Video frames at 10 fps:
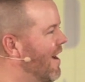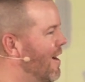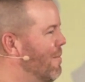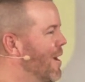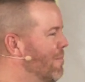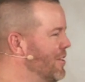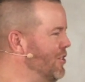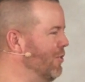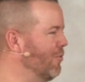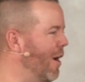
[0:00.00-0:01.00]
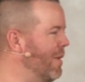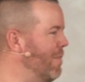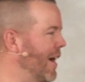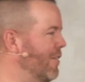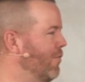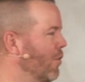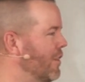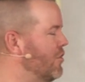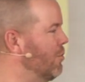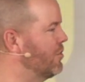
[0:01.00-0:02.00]
But she would rock me back and
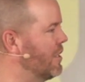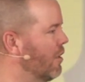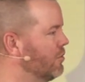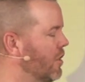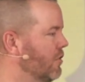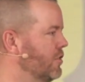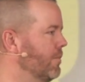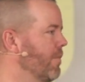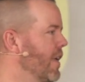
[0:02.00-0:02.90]
forth, and she would sing old songs.